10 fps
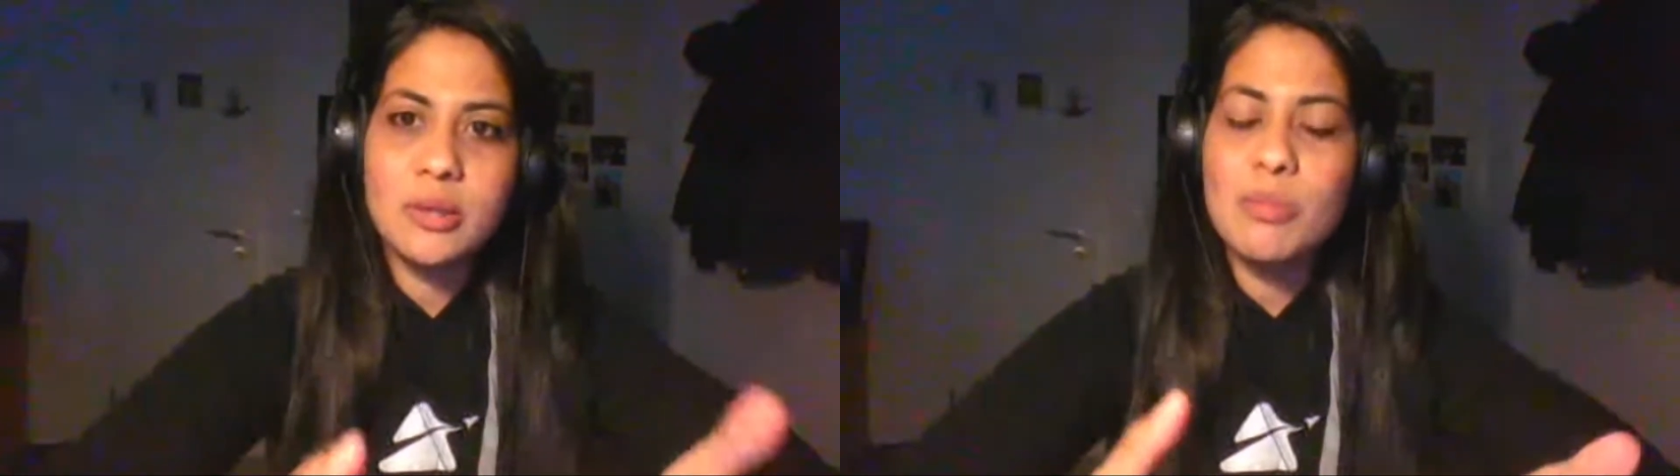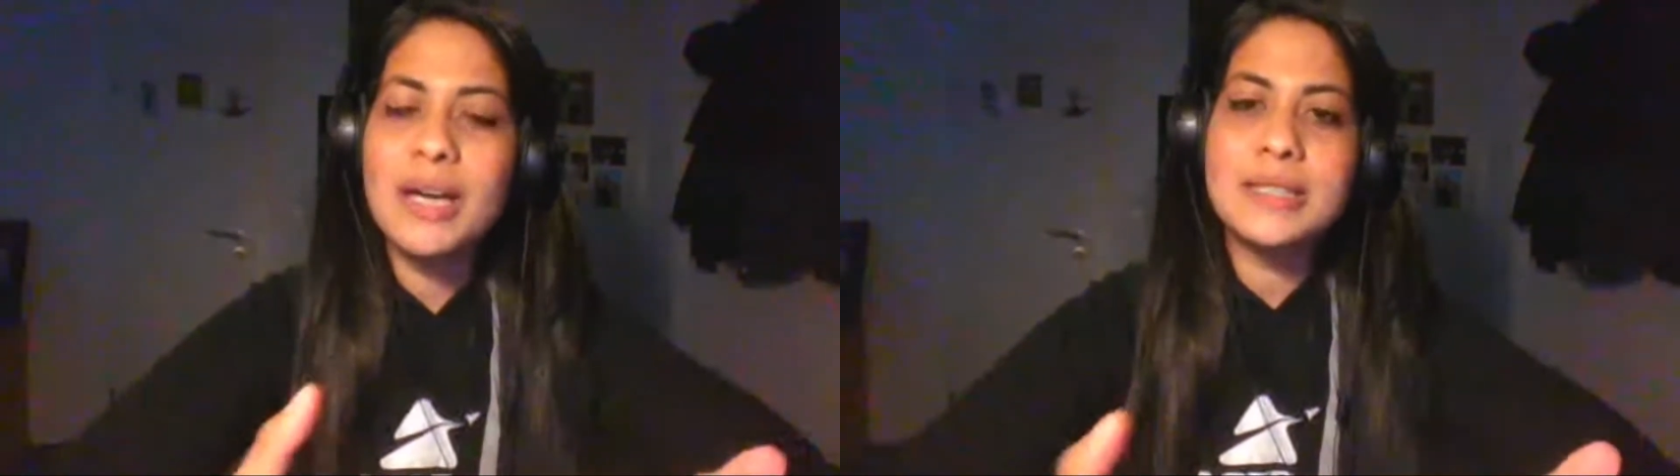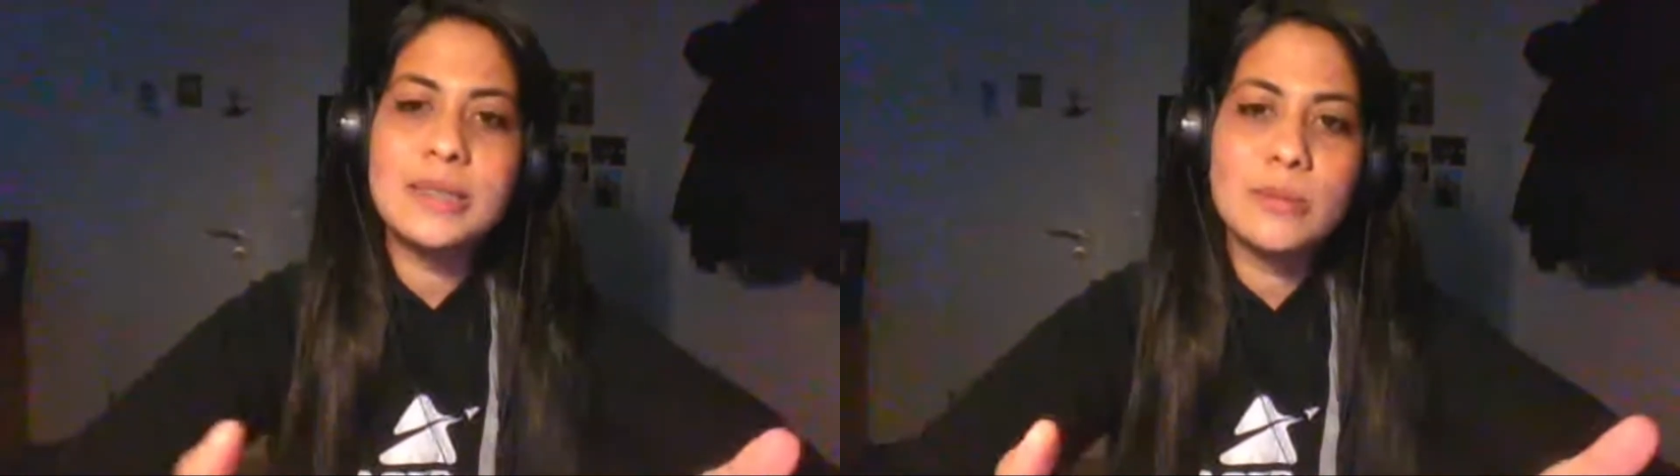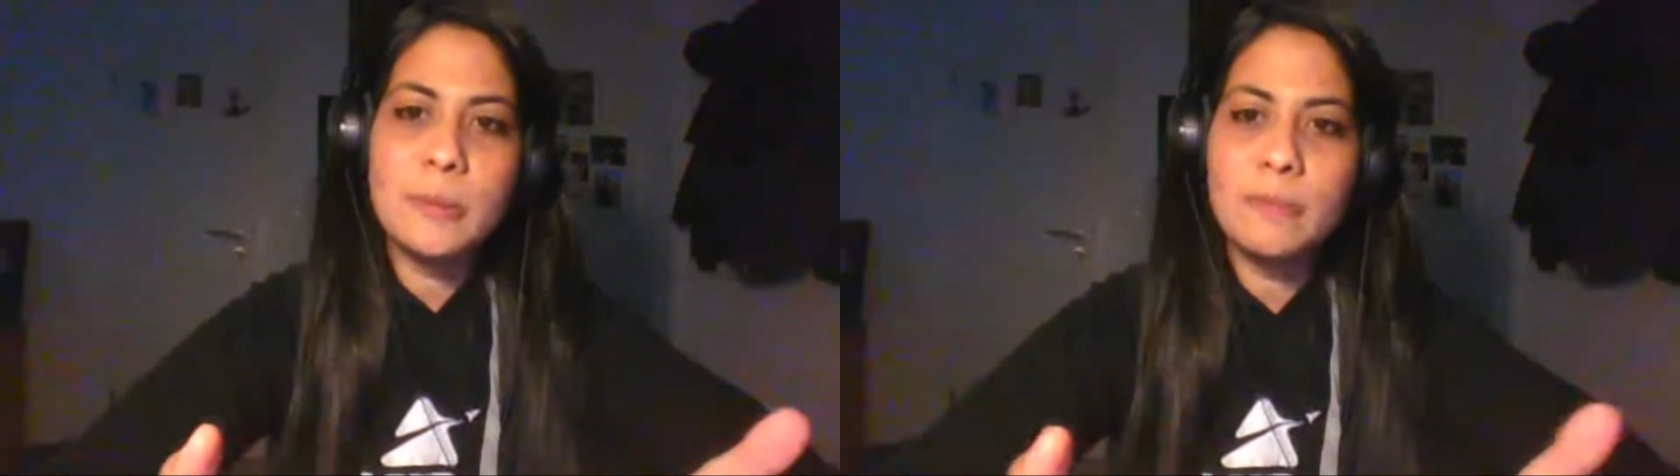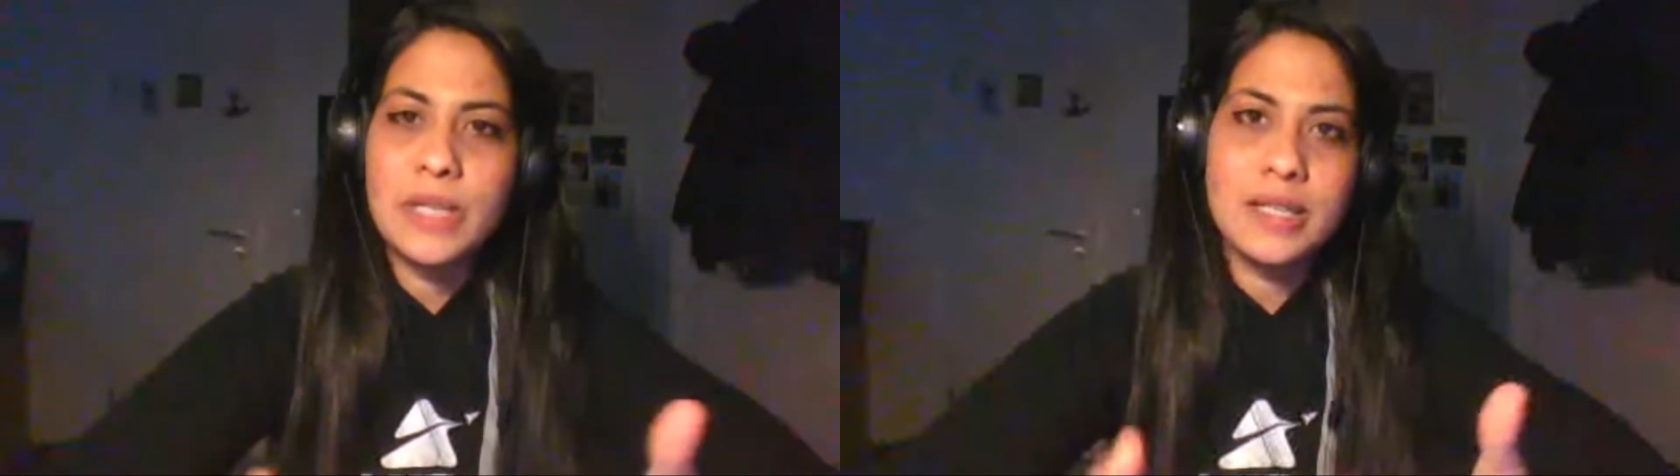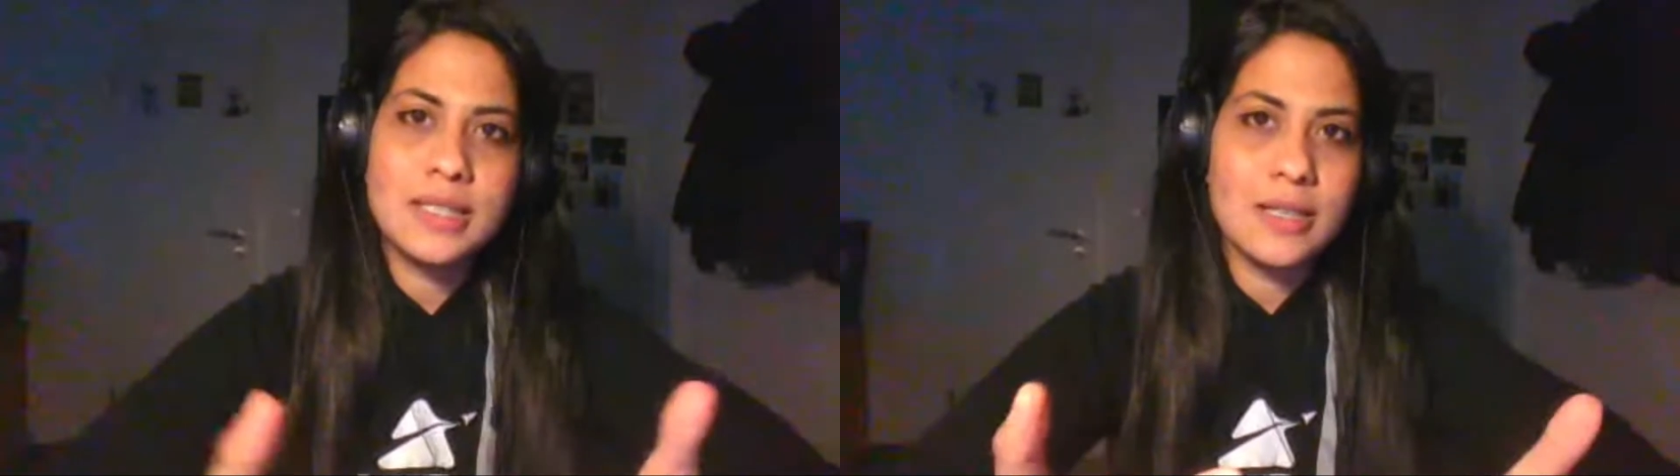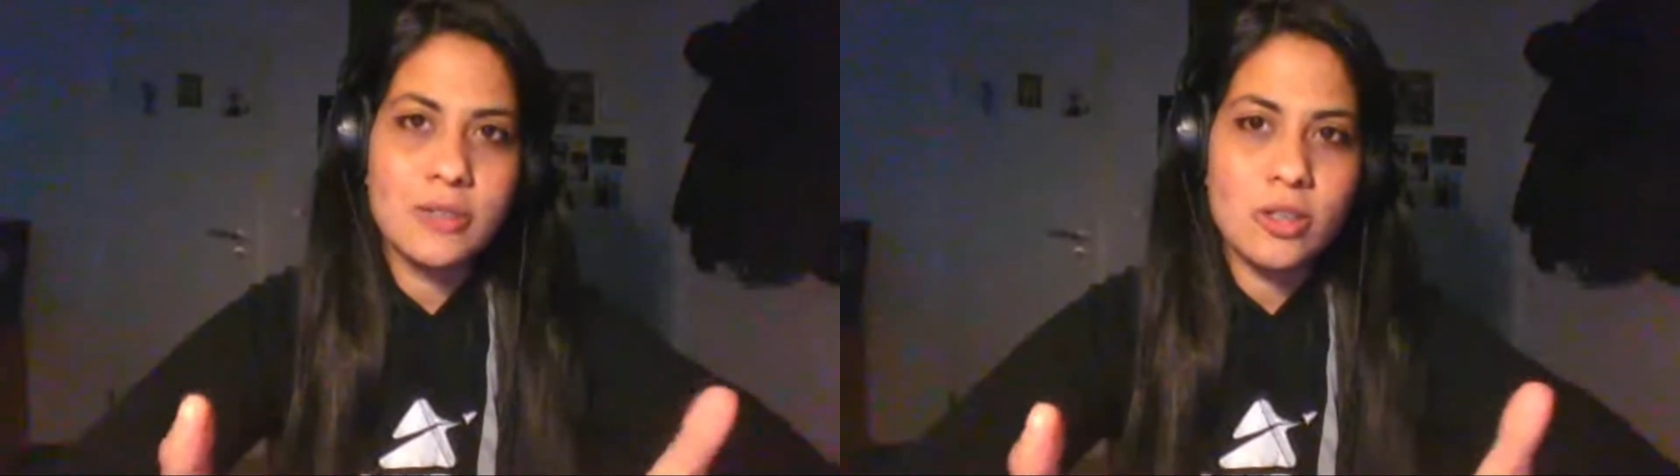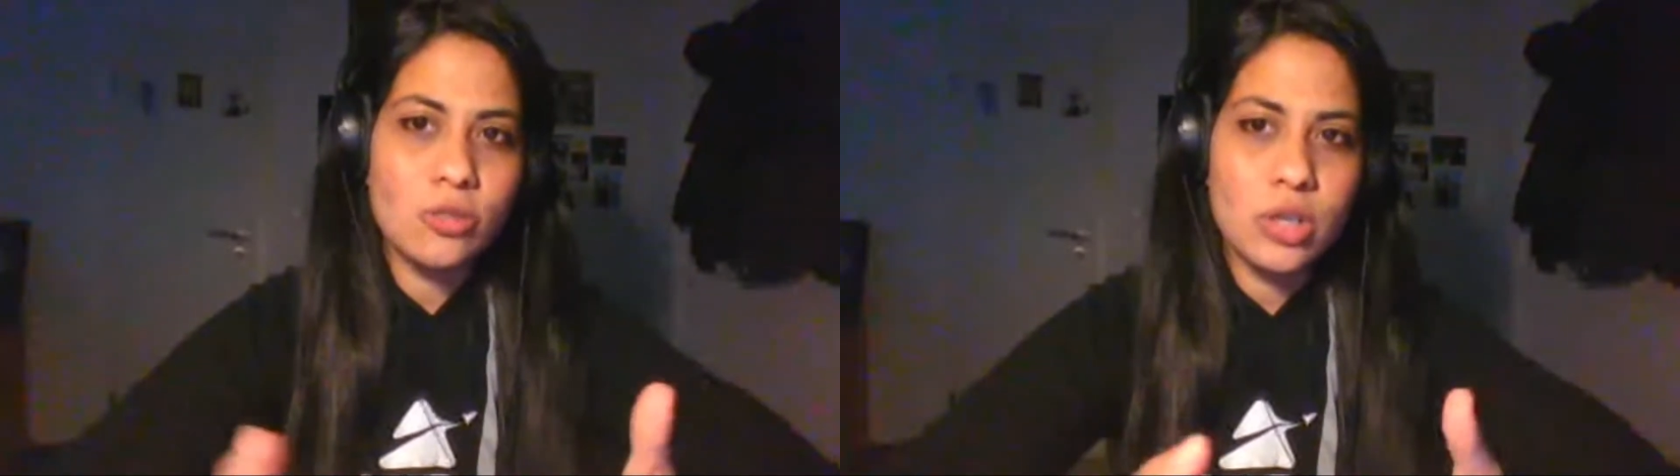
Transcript: maximum like 700,